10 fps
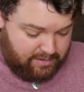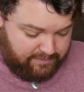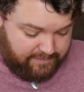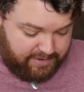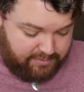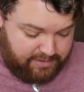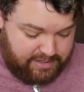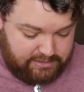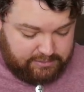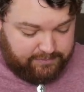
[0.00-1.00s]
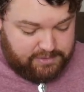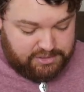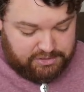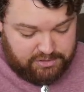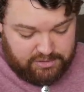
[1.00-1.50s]
figurines for the
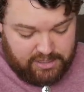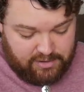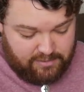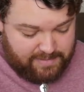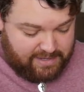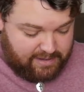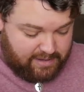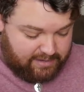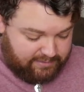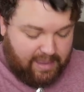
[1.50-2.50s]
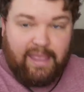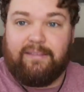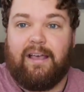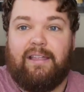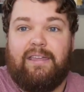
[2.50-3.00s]
studio because I
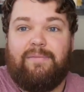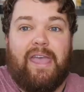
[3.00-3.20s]
saw them